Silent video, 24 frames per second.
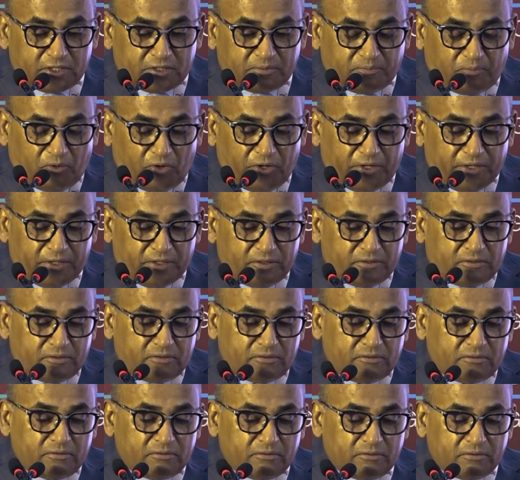point
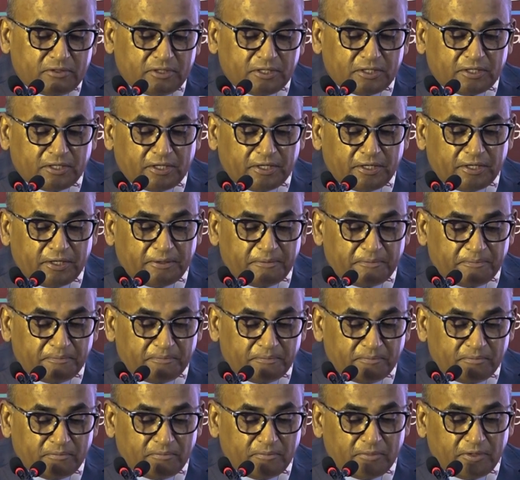that I
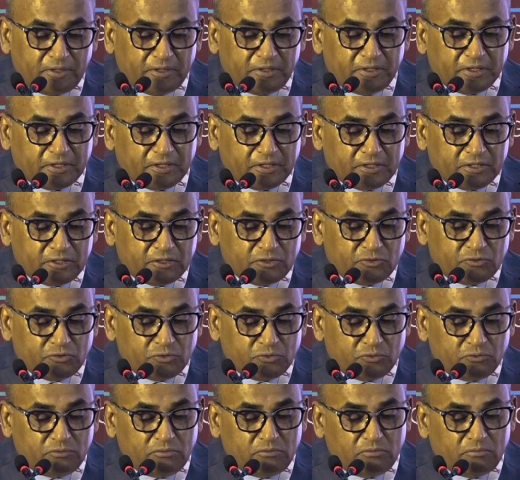indicated to
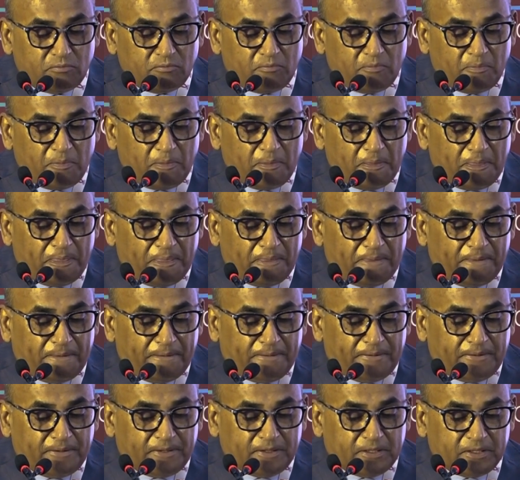you
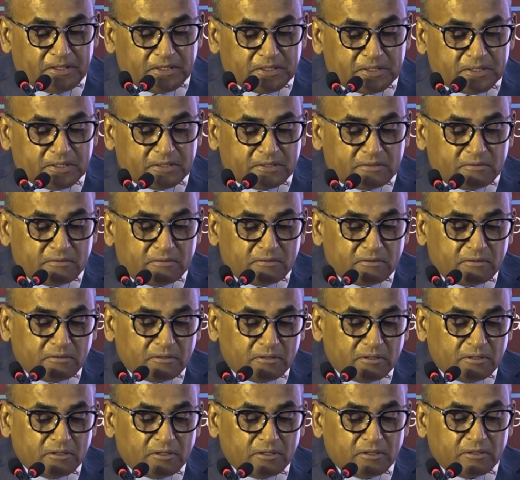is
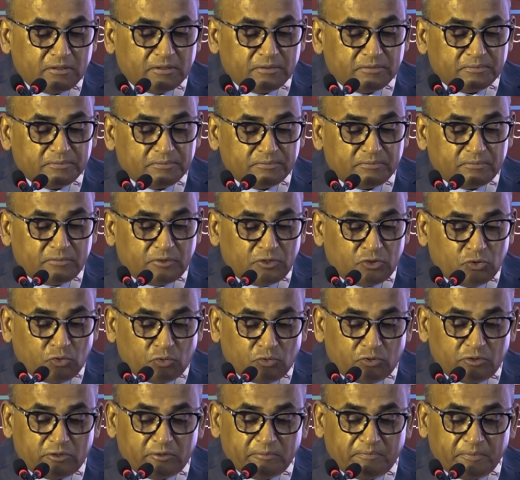
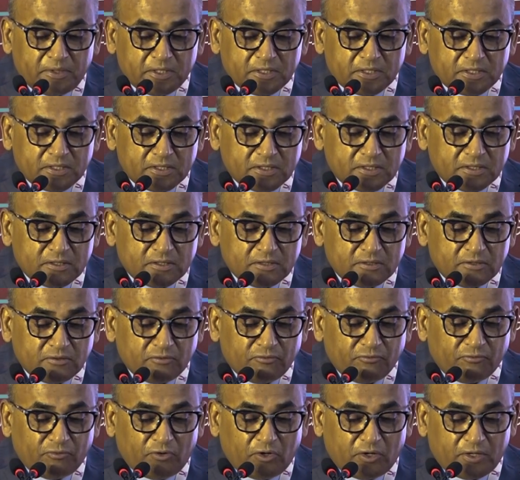don't miss
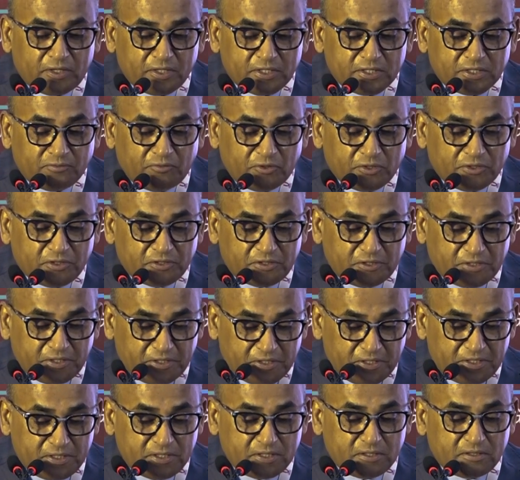forest for the
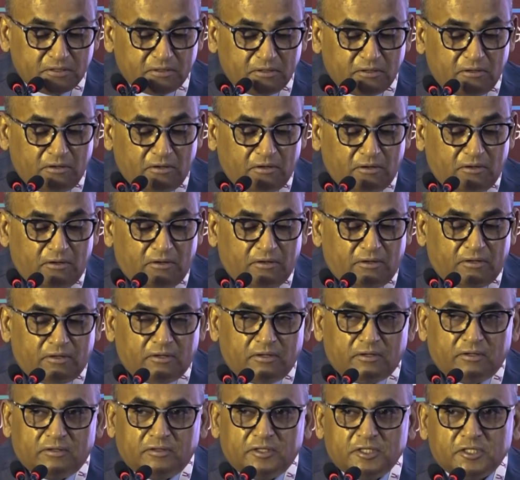trees.
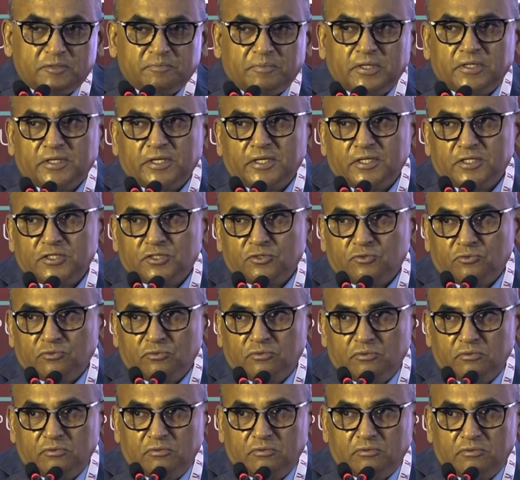This pertains
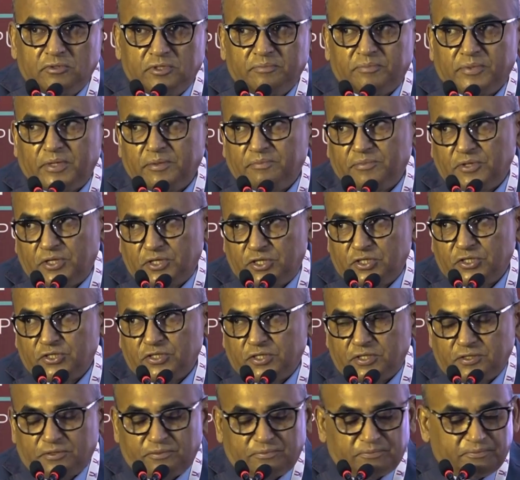to the
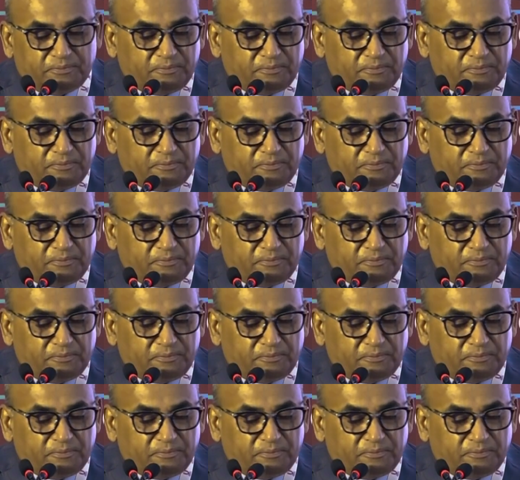preparation.